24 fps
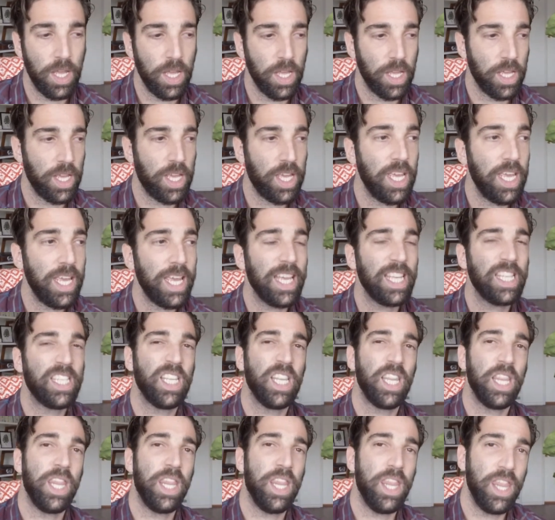He is
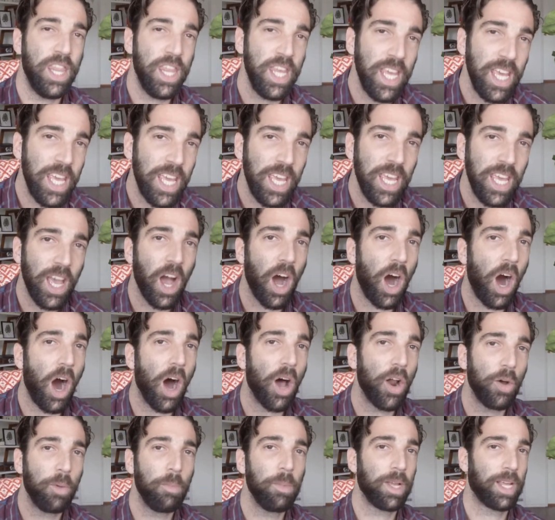the
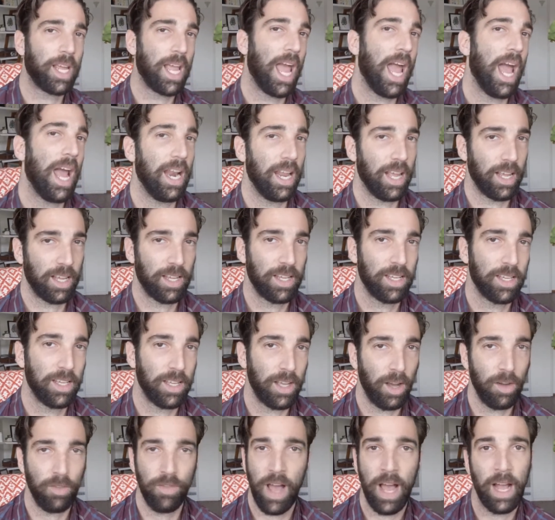auto mechanic
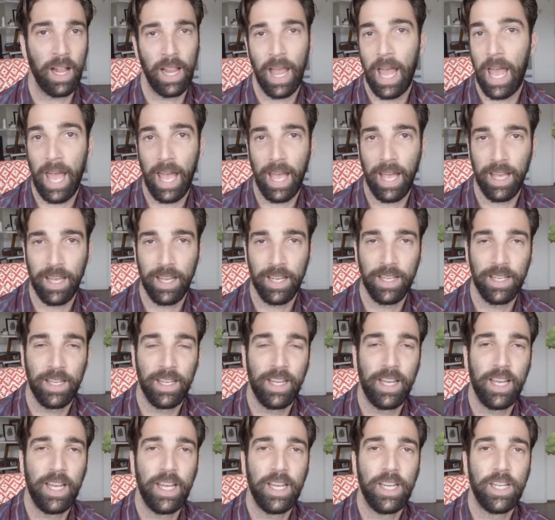of LA.
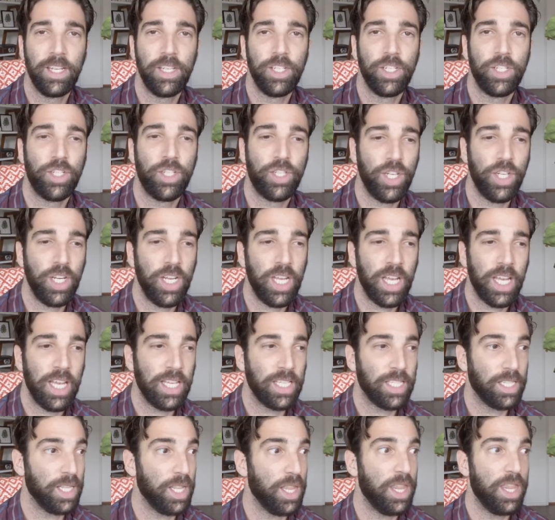She is
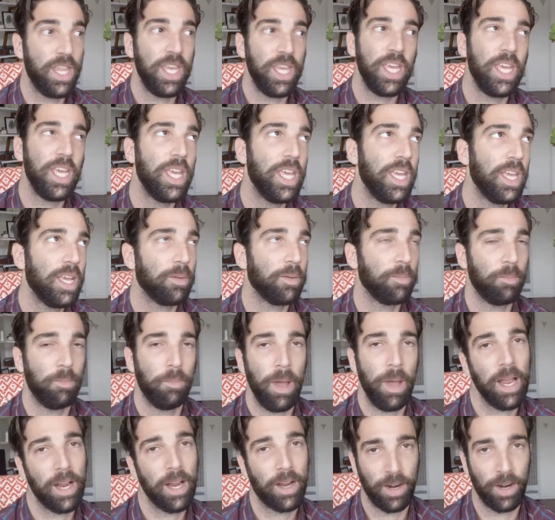the
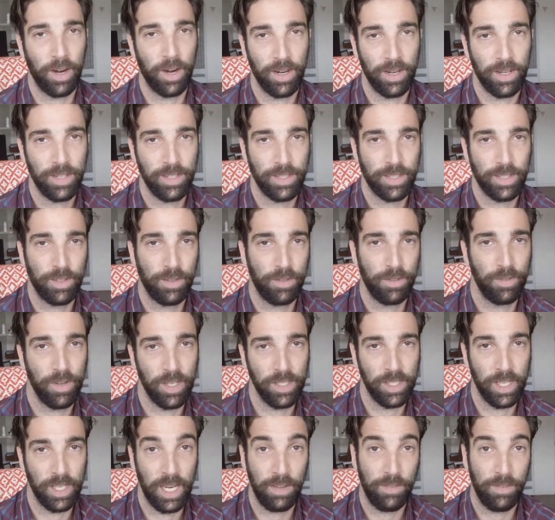baker to
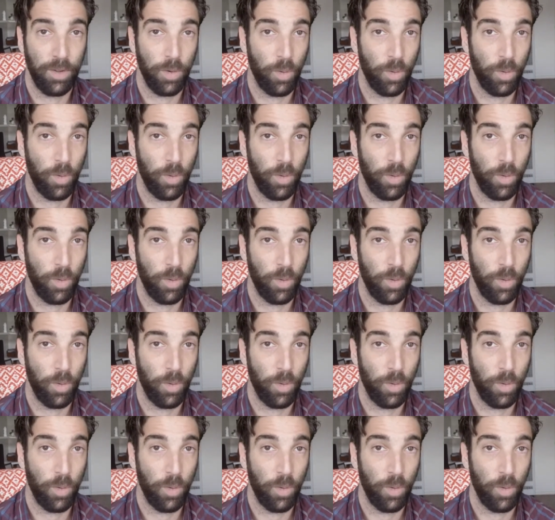visit if you